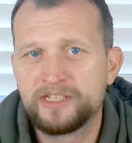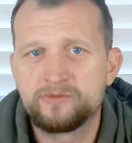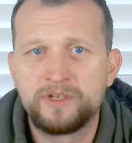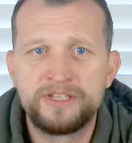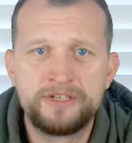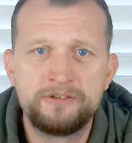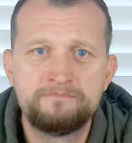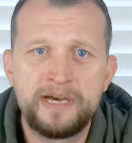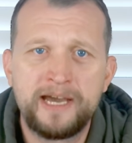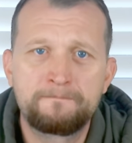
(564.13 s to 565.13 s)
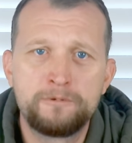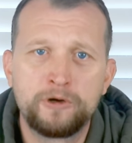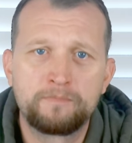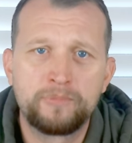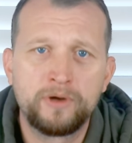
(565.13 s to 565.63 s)
That's why the new
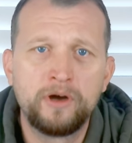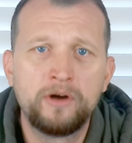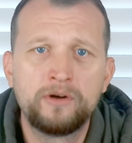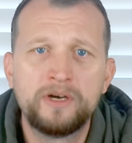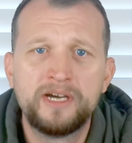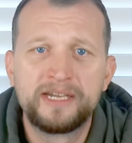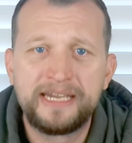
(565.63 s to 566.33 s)
MacBook Pro